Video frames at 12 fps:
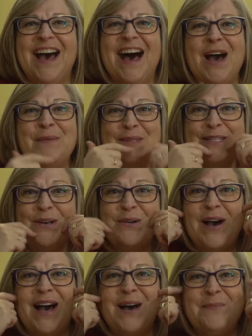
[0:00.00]
I'm so
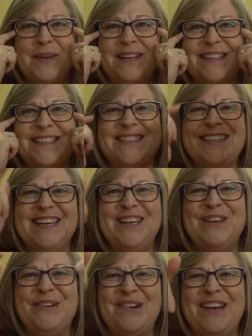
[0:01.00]
happy to
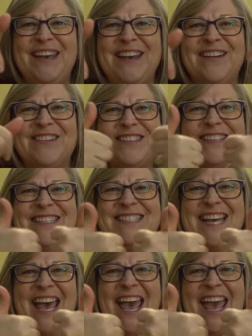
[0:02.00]
see you here
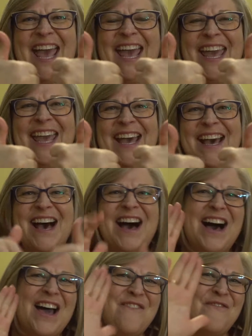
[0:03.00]
today.
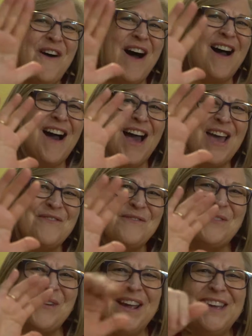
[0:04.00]
High five,
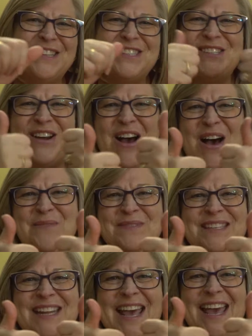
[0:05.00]
great job
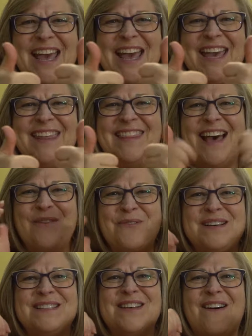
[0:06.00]
today. That
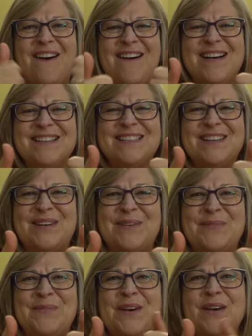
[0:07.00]
was
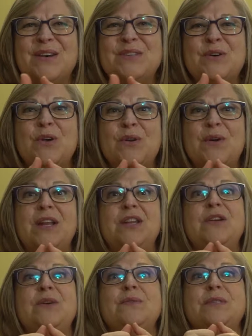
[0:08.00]
awesome. So you can
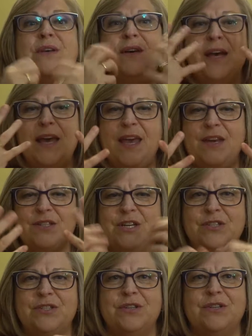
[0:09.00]
use hand
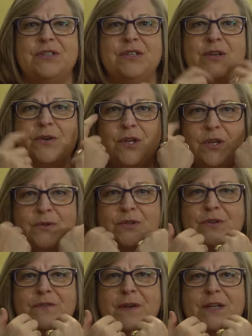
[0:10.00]
gestures. You can use
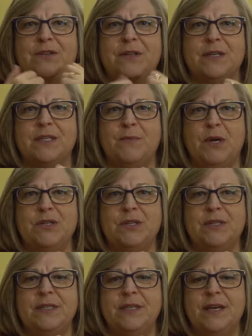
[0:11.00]
your facial
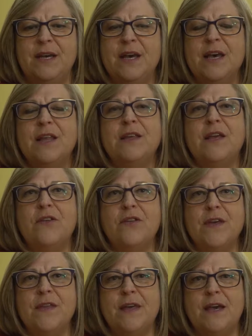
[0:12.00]
expressions. The other
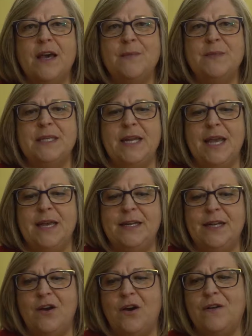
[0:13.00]
thing that comes in
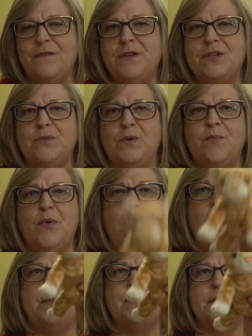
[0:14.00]
handy are visual
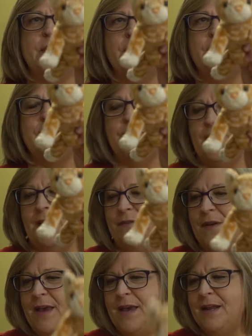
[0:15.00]
props. You can have
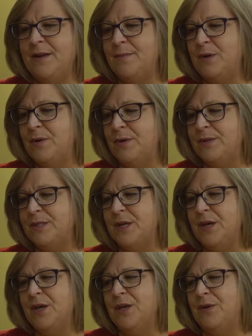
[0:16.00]
animals,
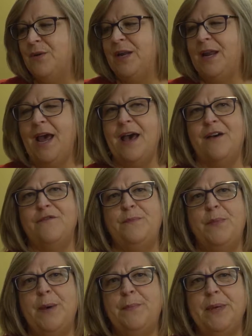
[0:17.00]
you can have
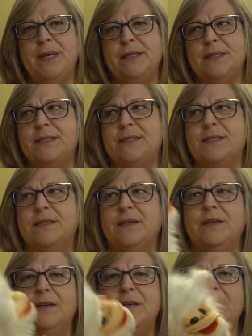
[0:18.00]
puppets.
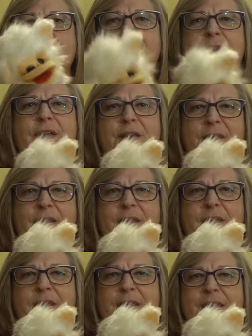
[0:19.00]

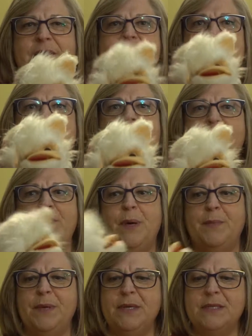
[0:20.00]
Kids love
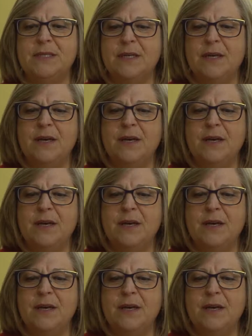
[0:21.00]
puppets.